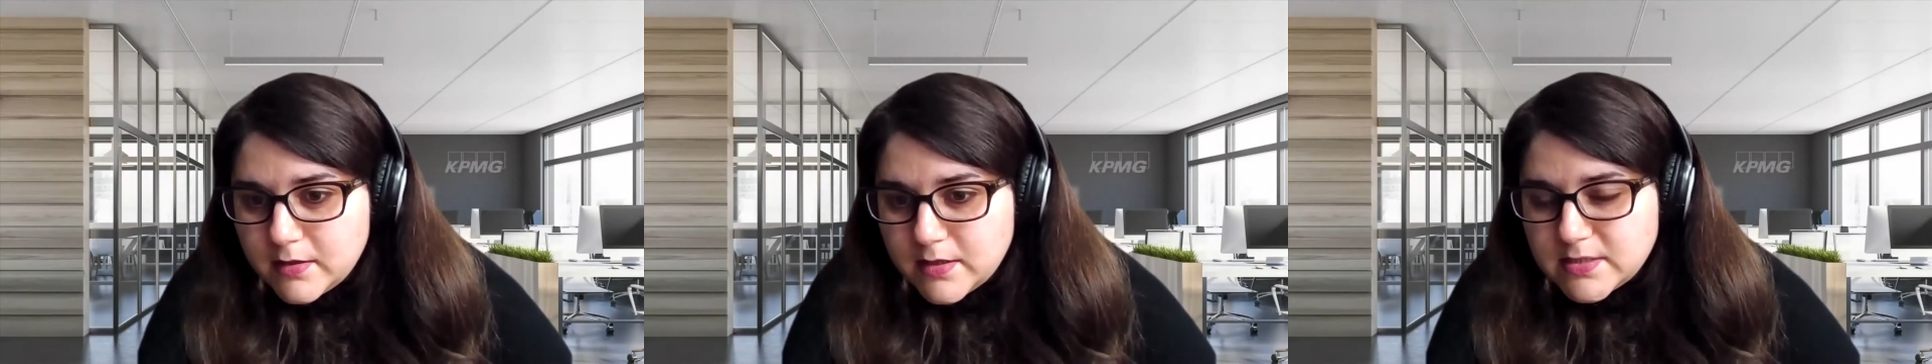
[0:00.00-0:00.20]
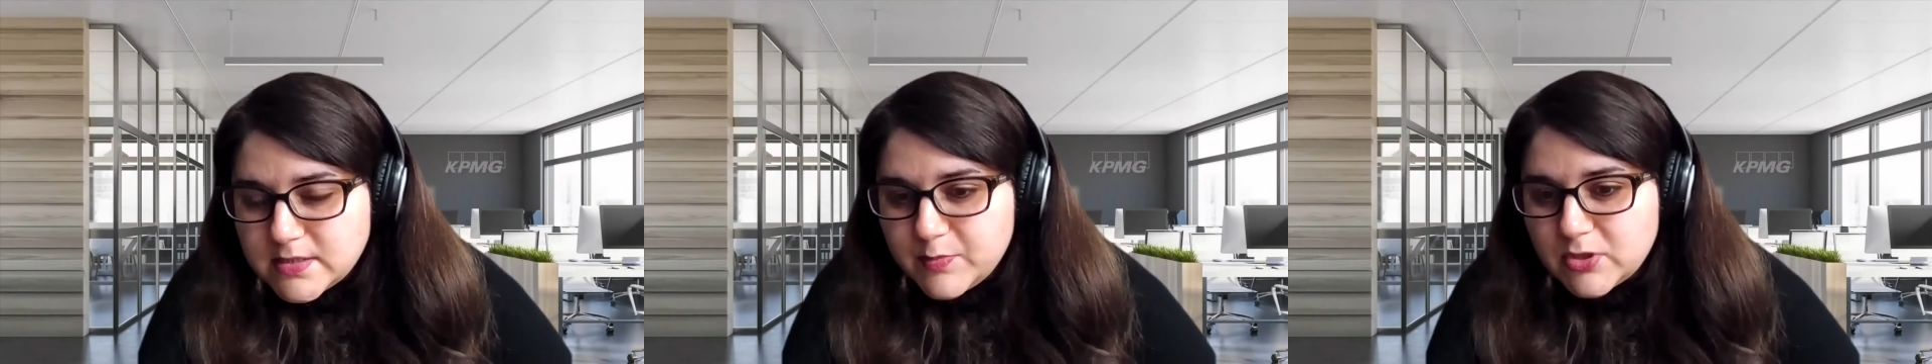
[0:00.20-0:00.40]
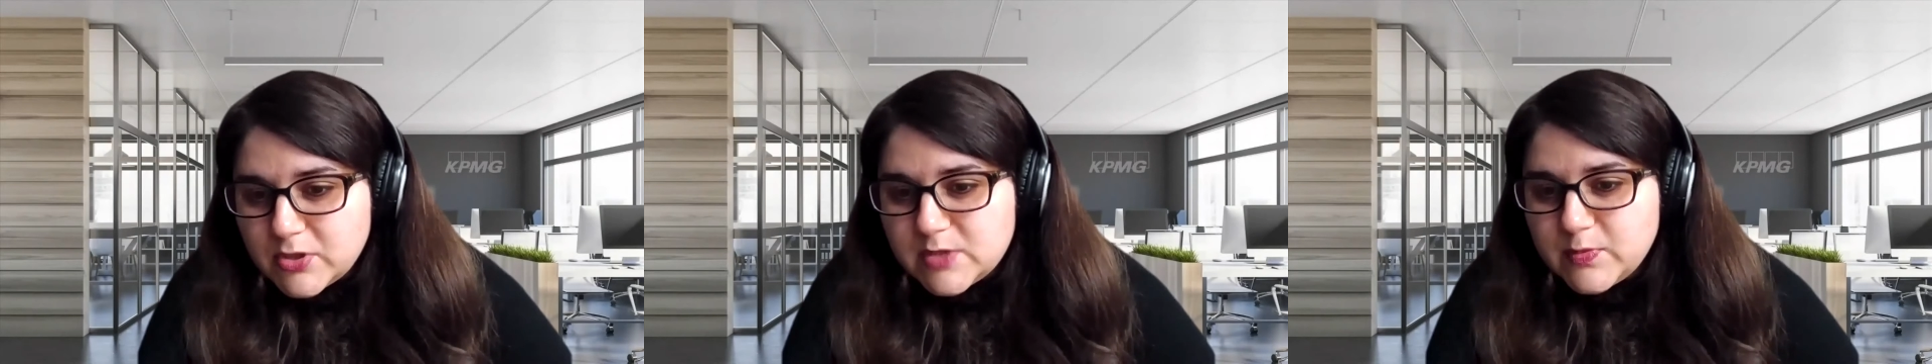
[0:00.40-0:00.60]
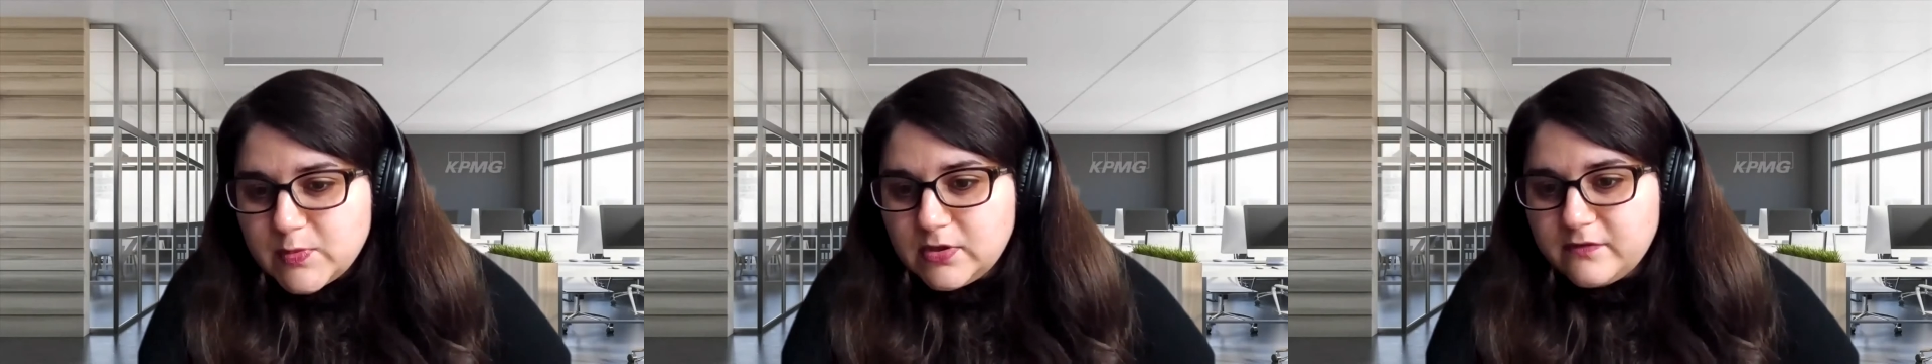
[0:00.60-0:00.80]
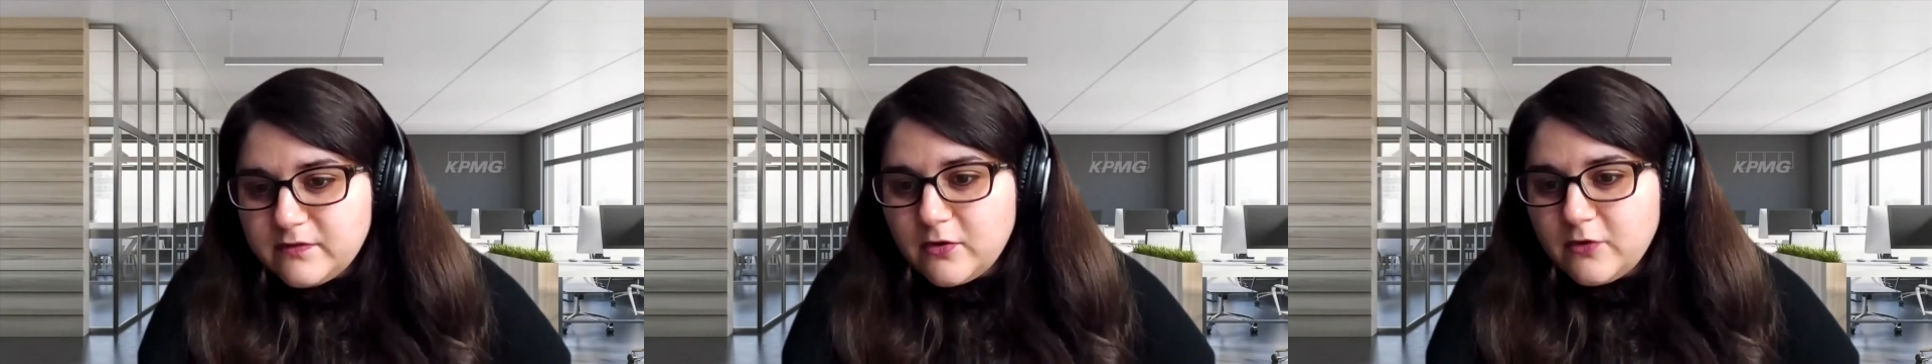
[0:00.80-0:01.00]
Is it
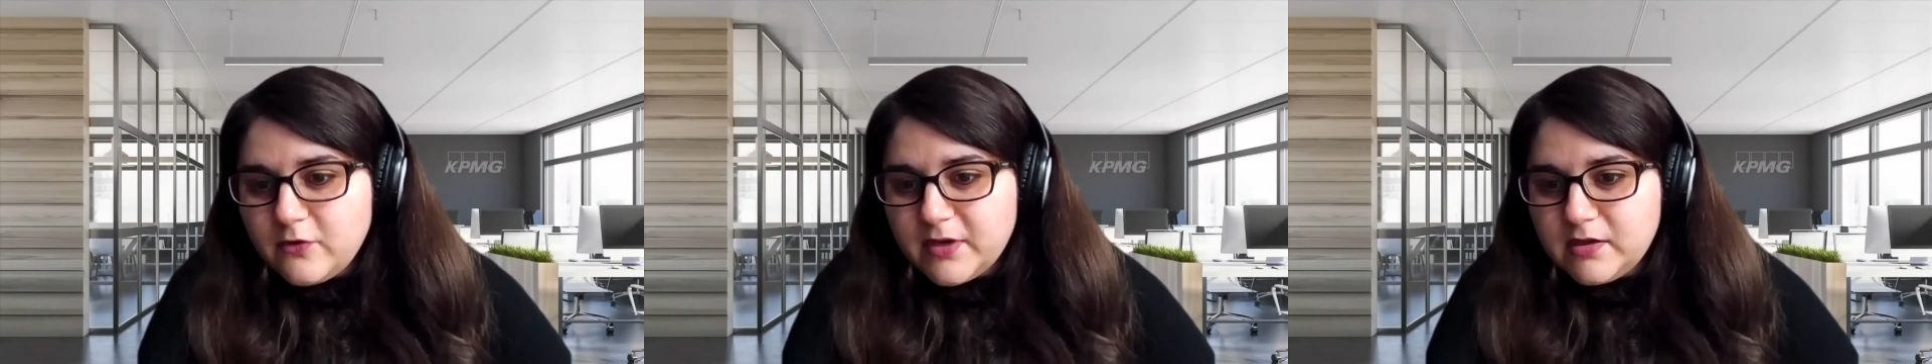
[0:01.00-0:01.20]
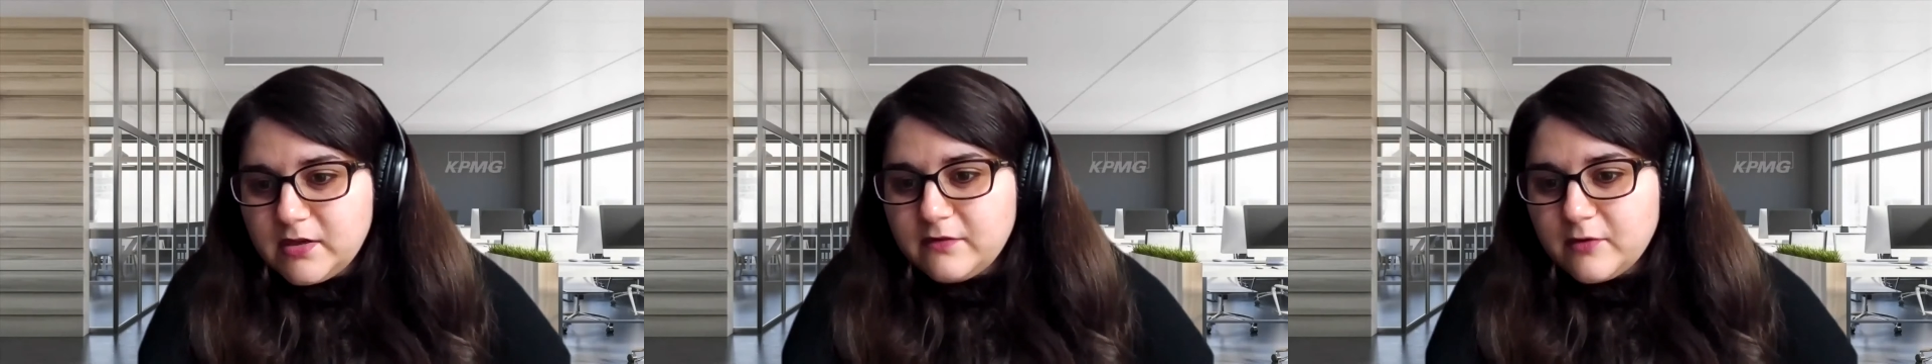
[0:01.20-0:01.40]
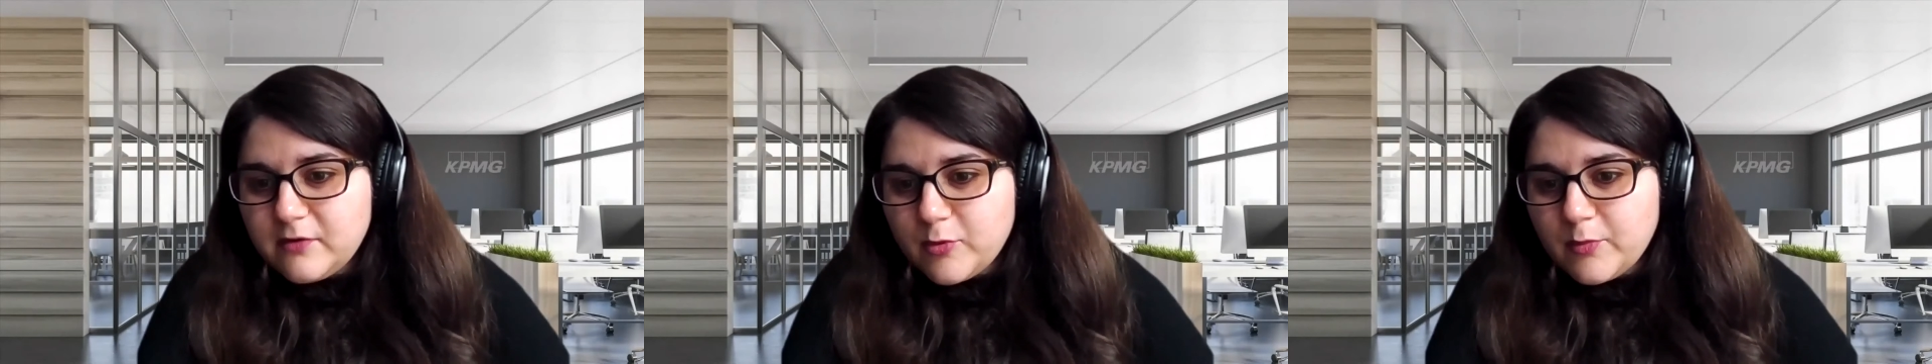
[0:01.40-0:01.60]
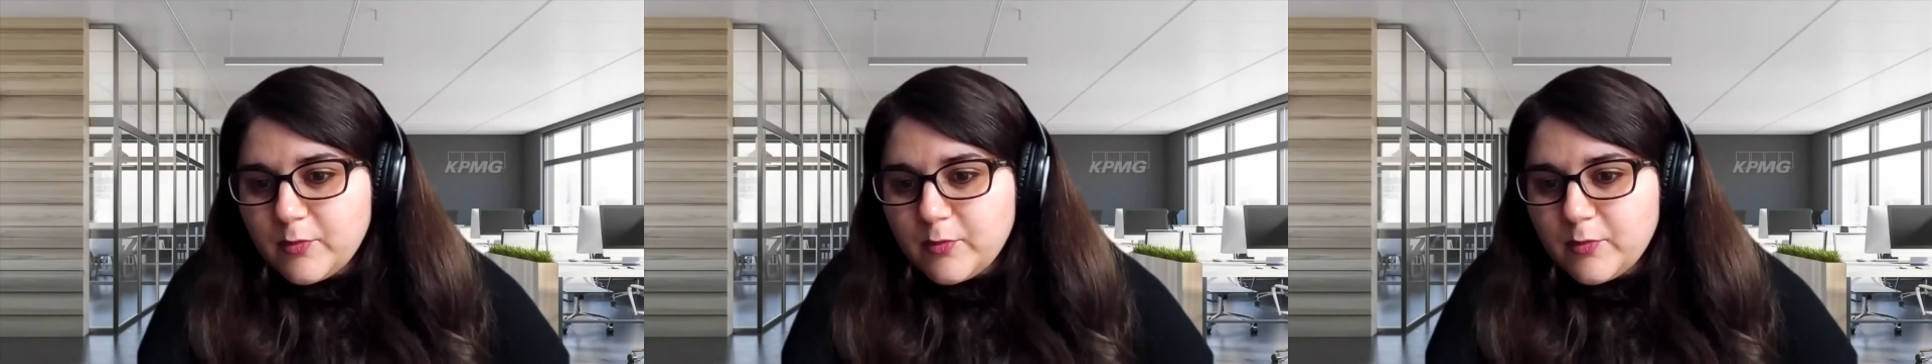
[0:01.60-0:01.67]
possible to involvement in different